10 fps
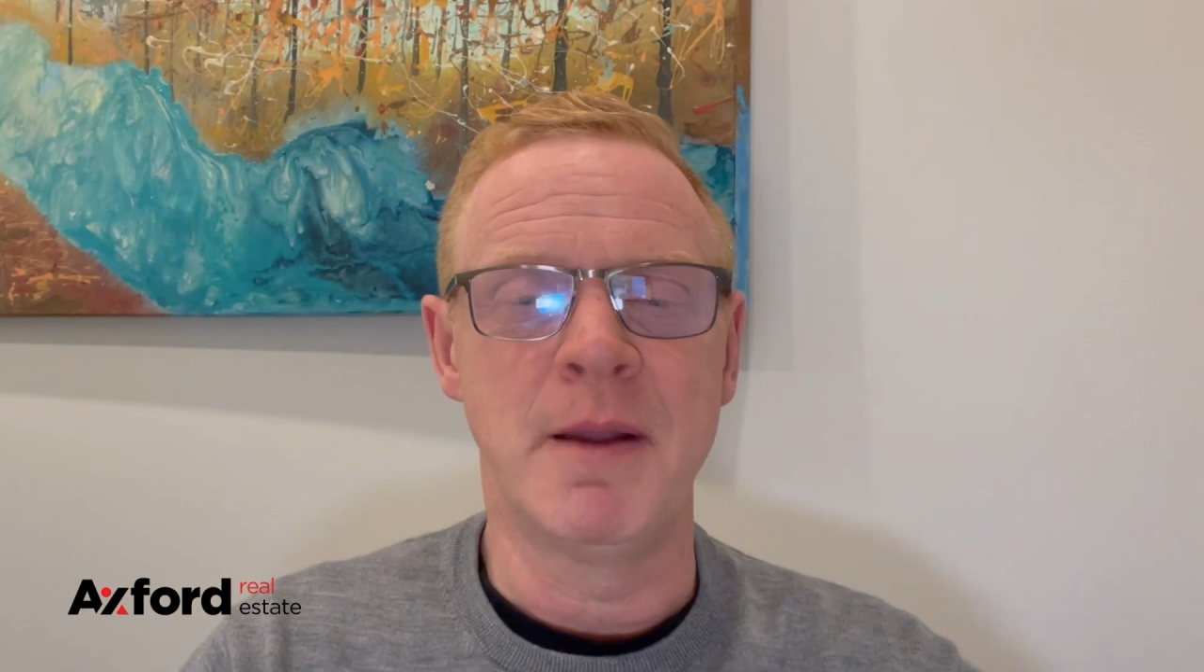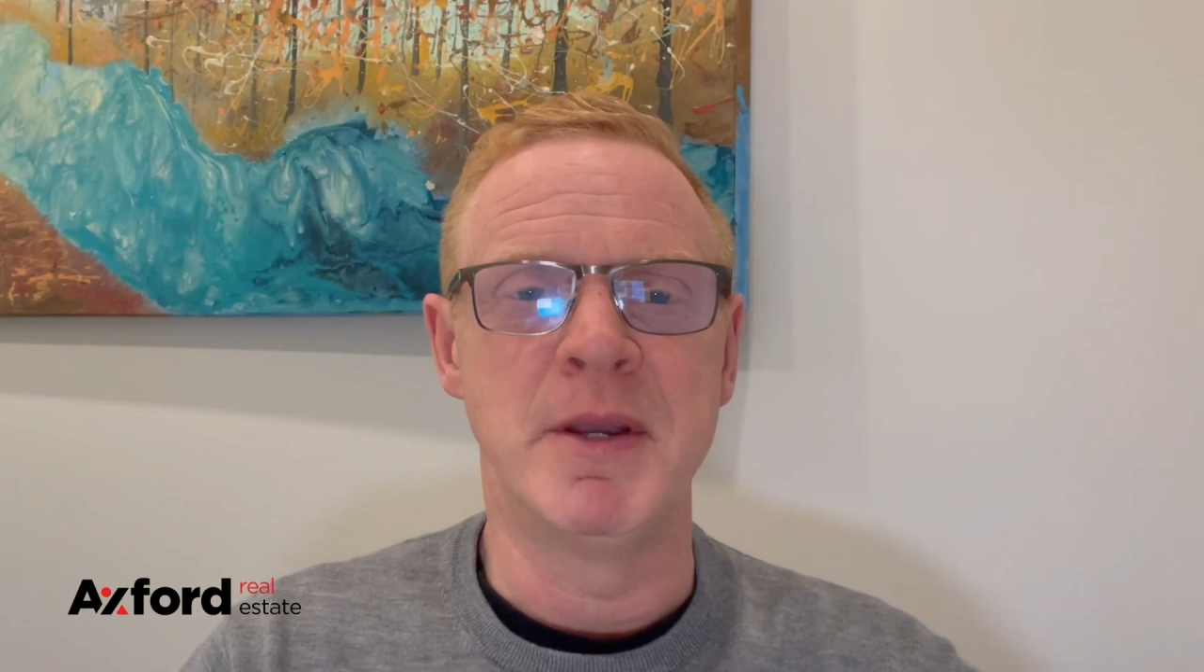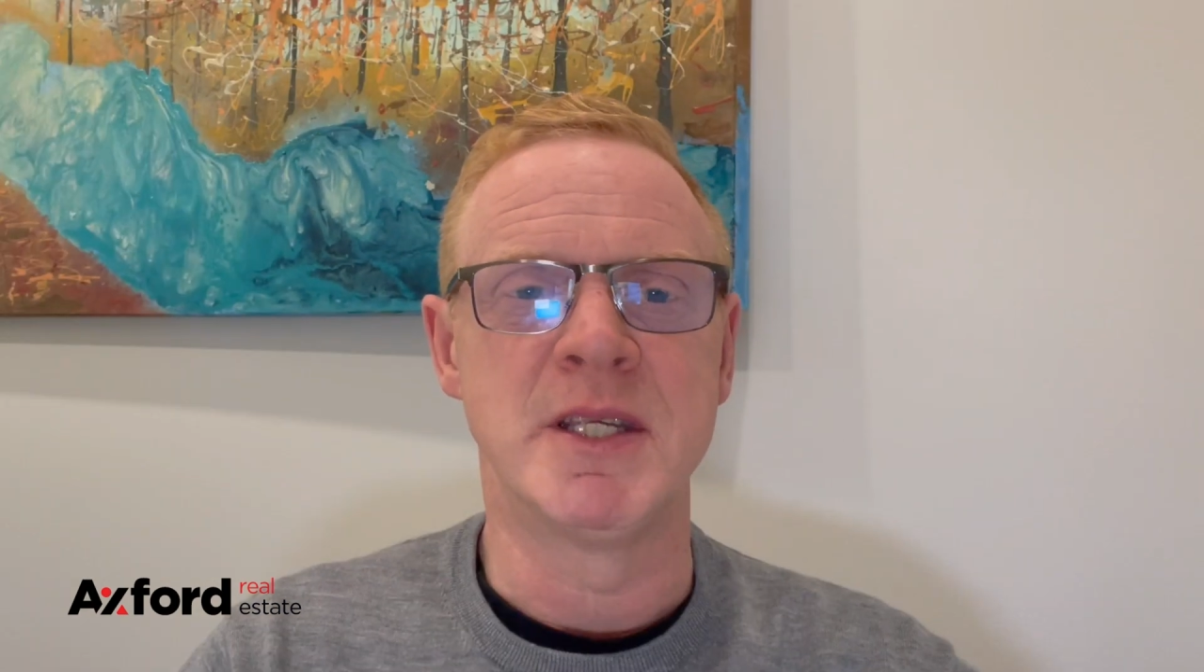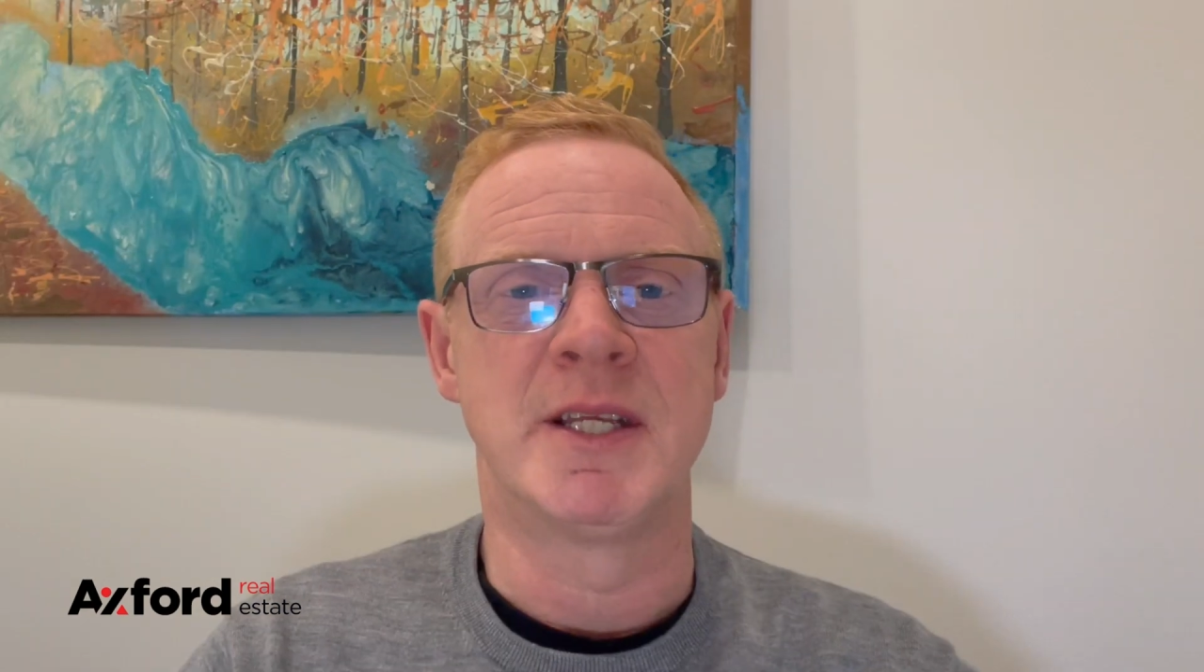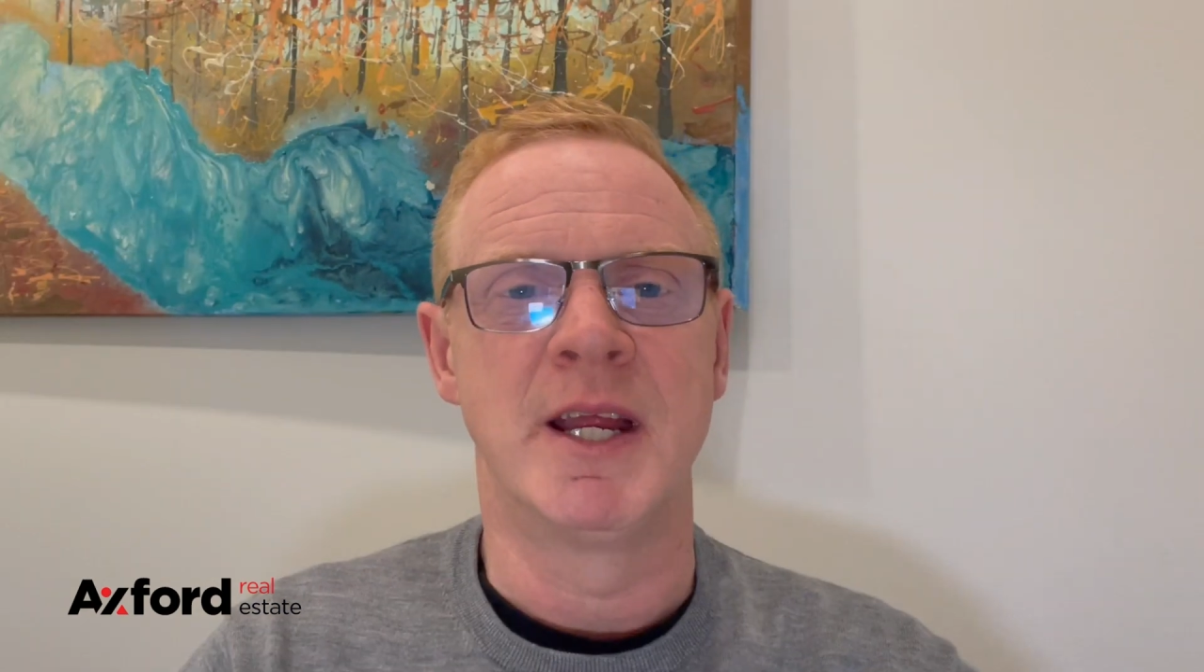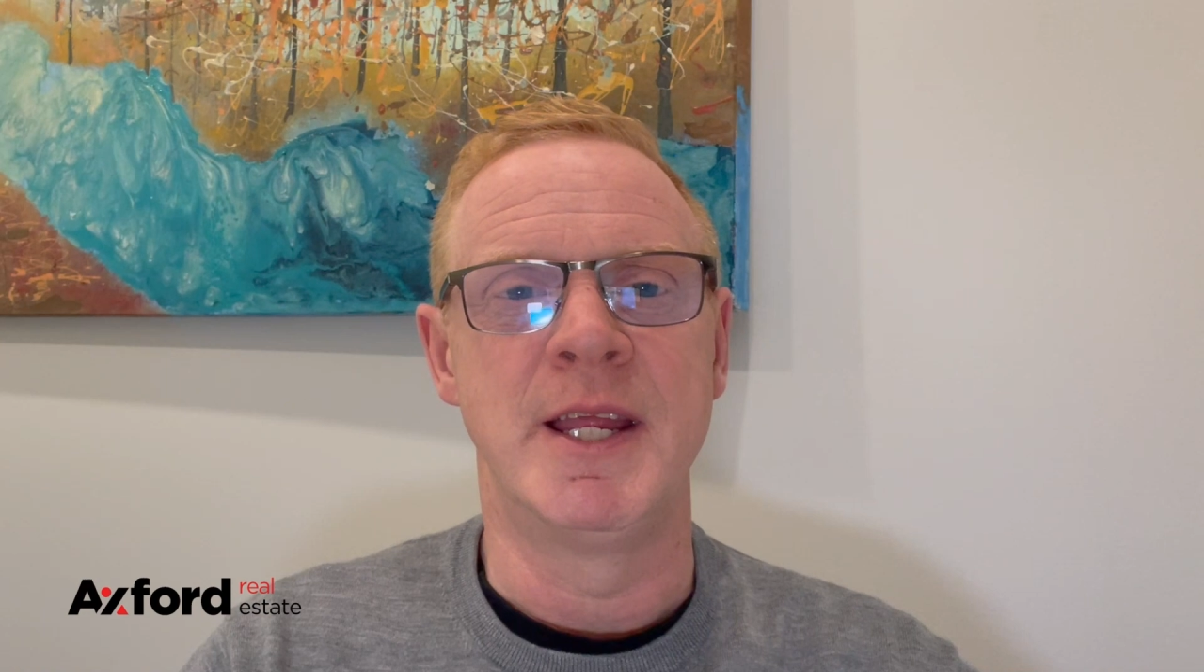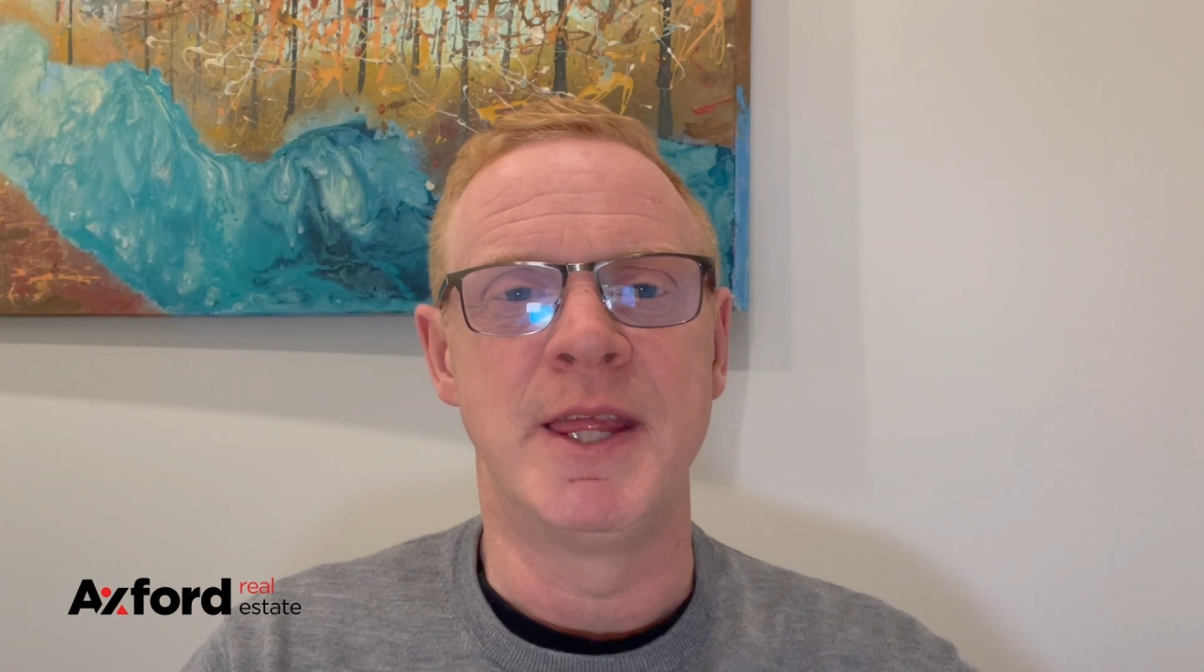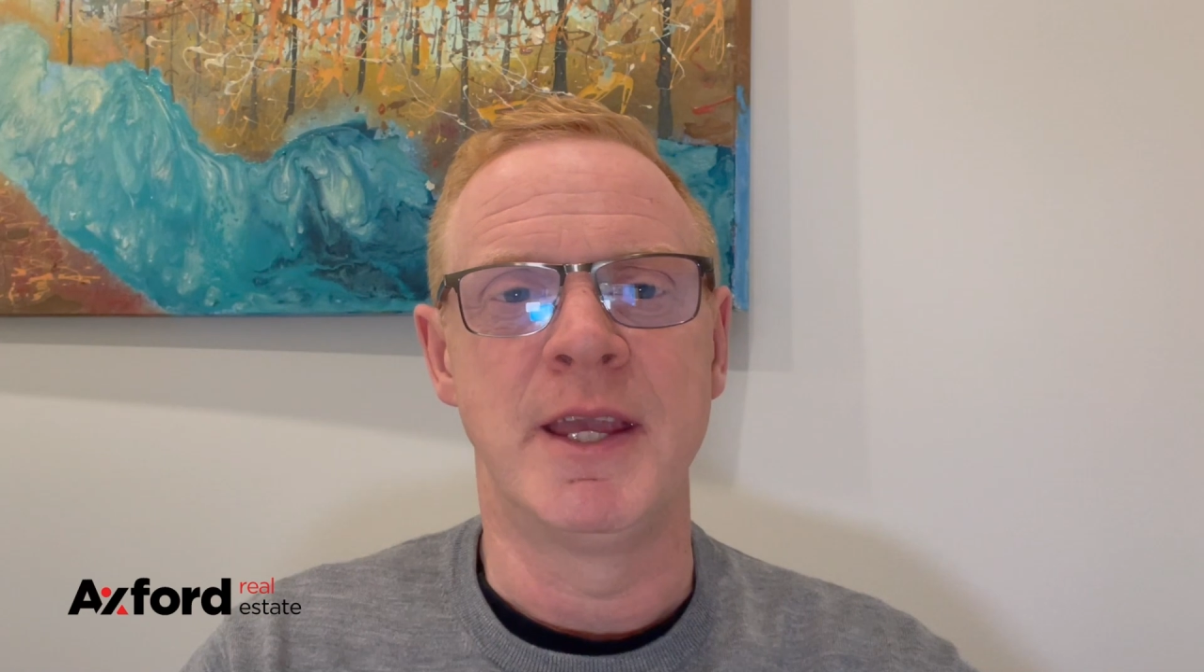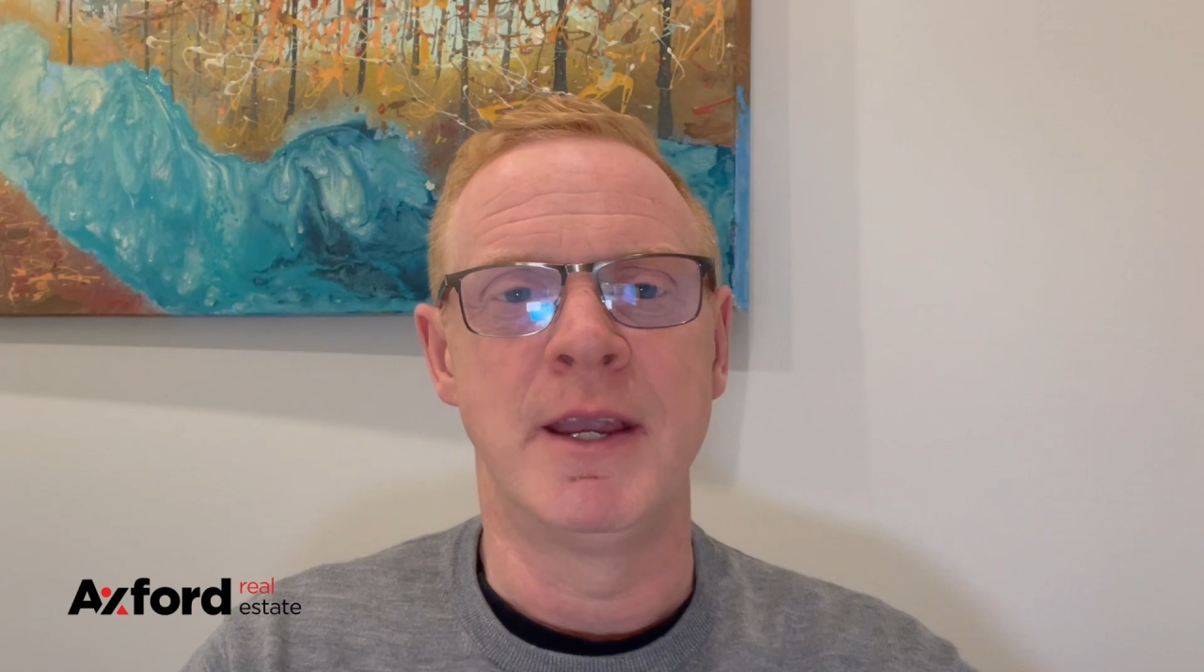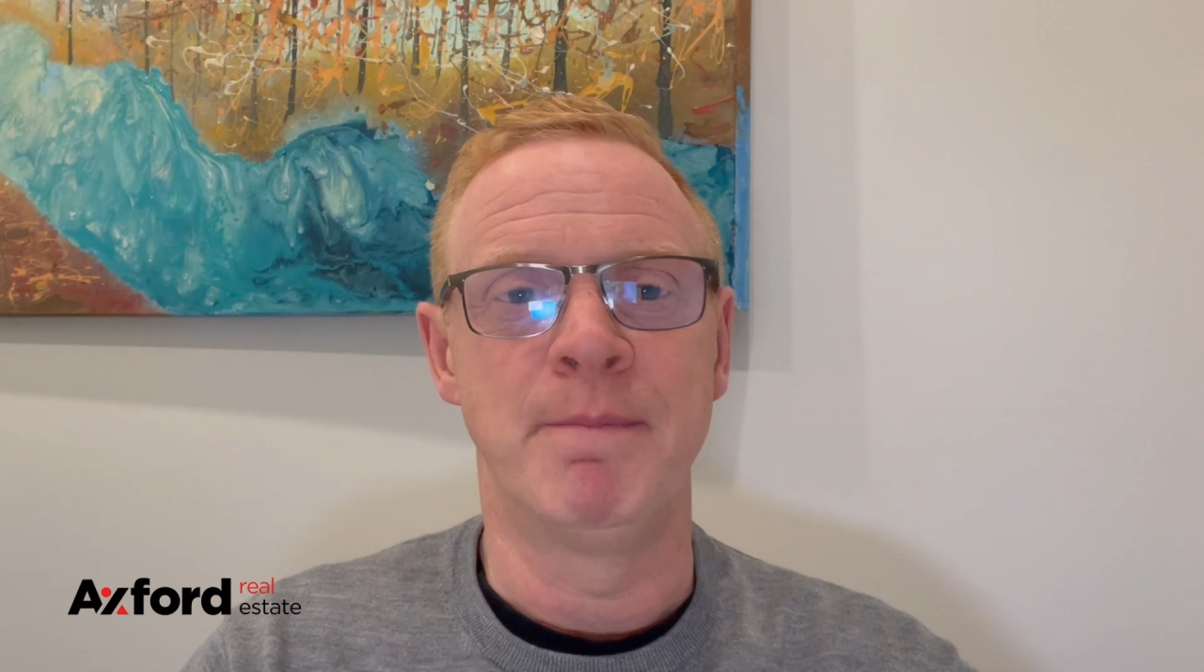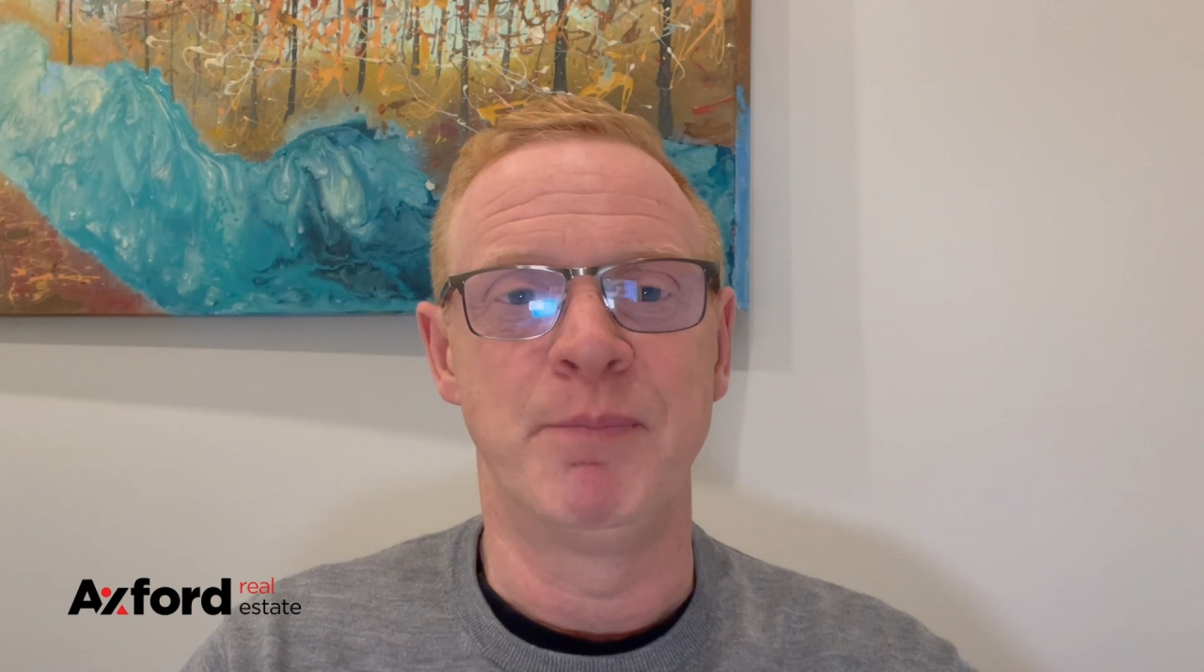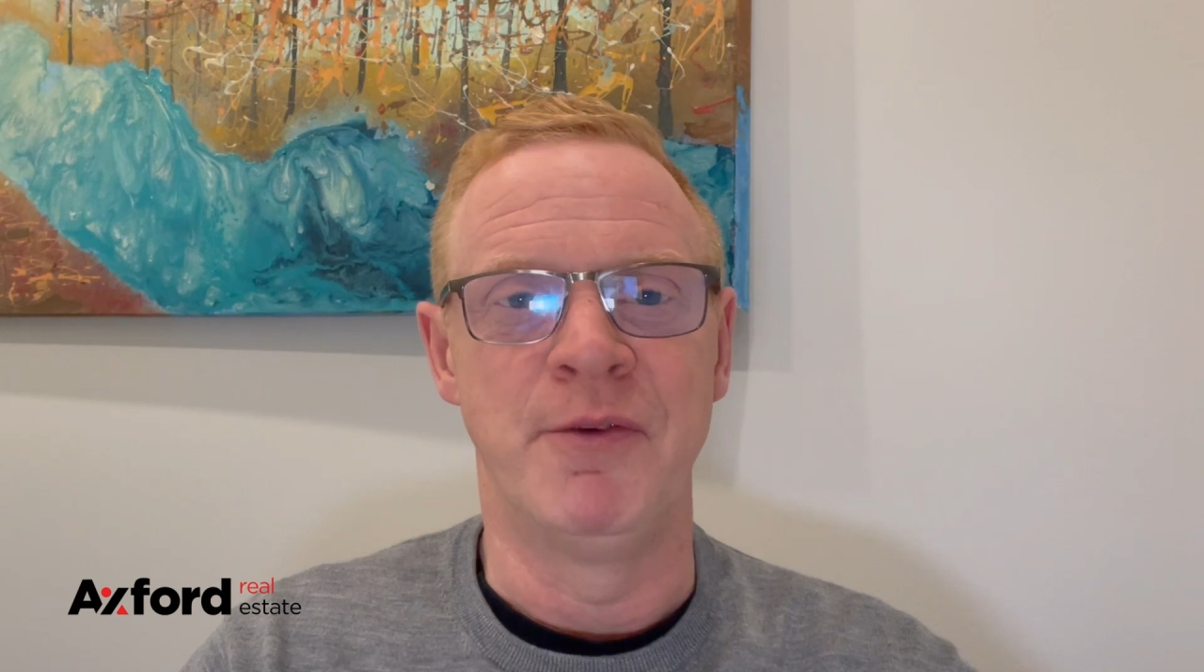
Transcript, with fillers: missed anything,